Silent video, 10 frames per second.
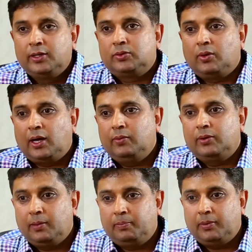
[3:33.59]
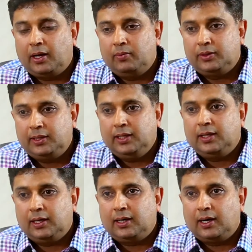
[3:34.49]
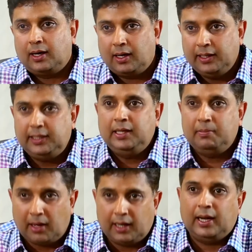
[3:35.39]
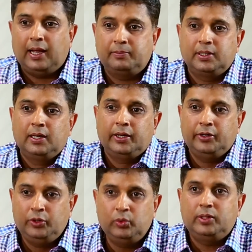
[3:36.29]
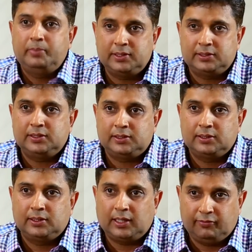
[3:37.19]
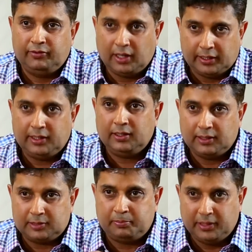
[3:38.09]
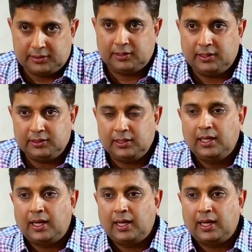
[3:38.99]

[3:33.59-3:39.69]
So I would think that ET Marlabs knew the business that we are in, that Pearson is,